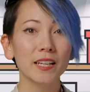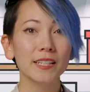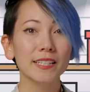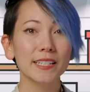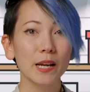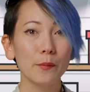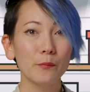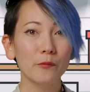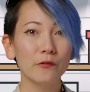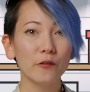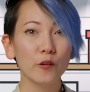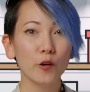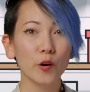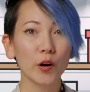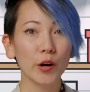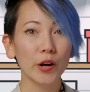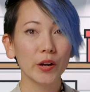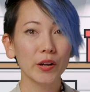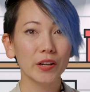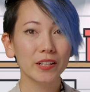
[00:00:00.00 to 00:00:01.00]
Step
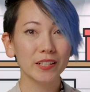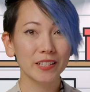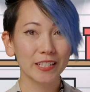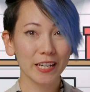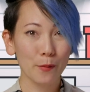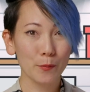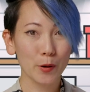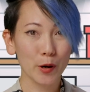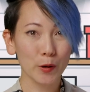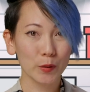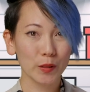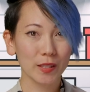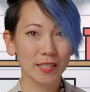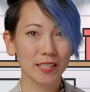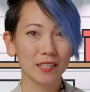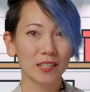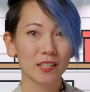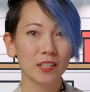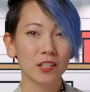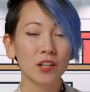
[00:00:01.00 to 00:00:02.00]
4 Demos.